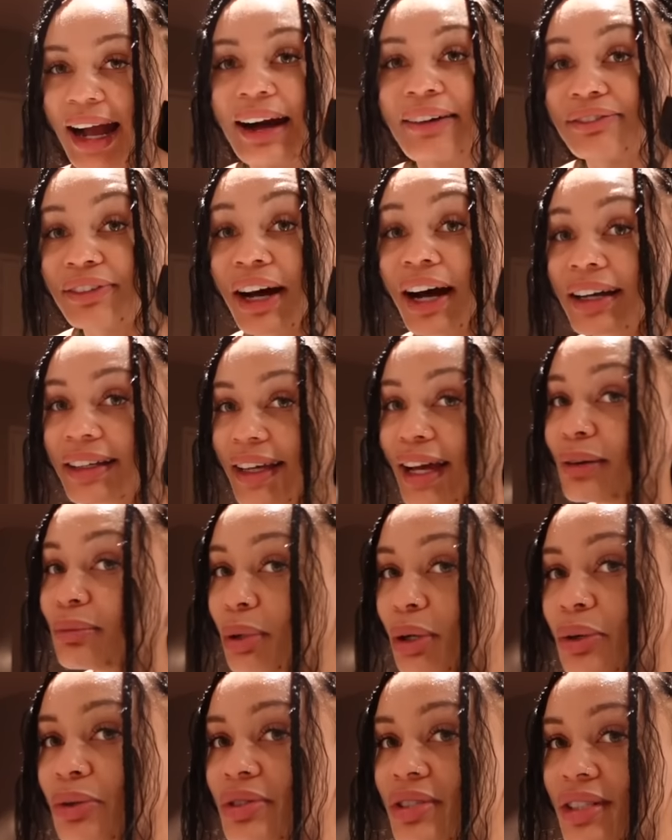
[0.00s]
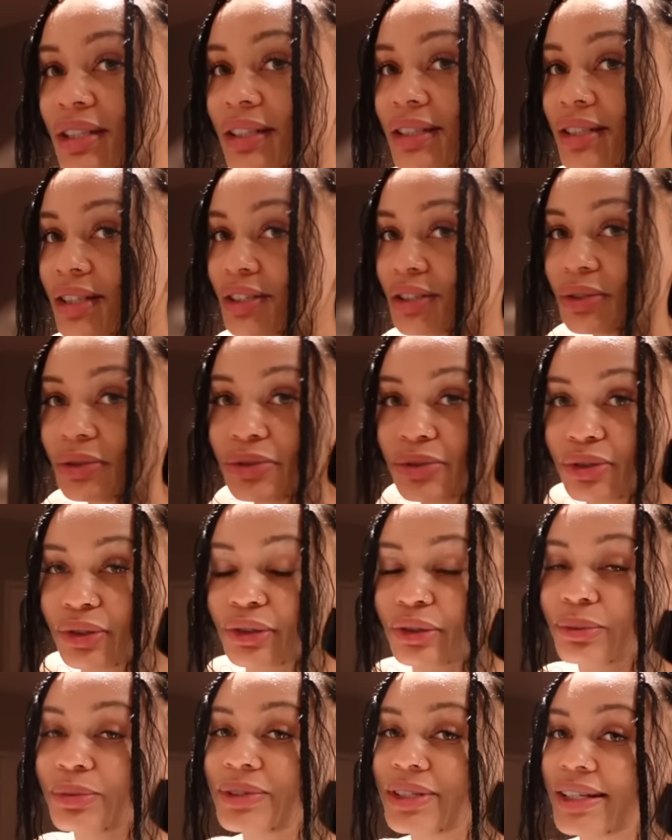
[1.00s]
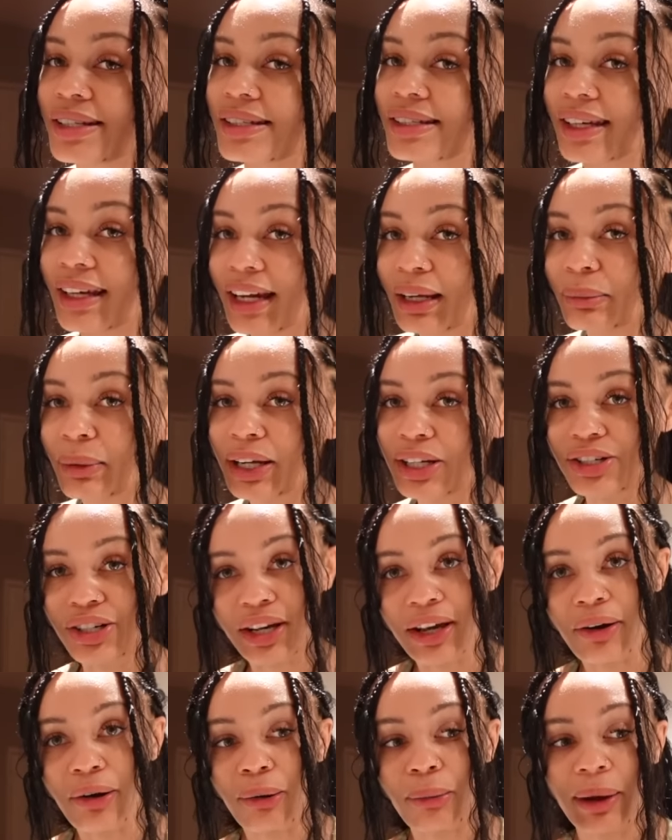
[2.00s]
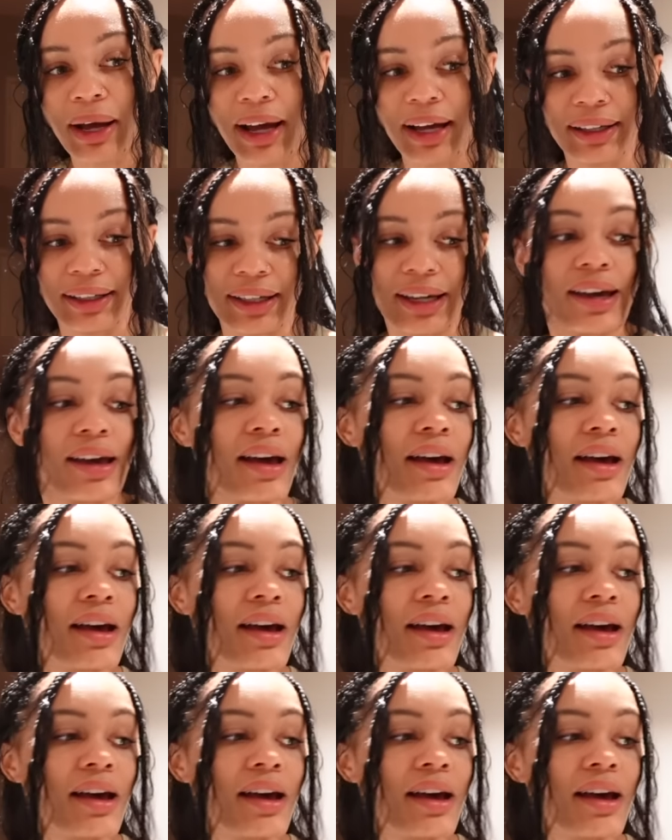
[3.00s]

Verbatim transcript: have not yet posted to YouTube since getting my channel back.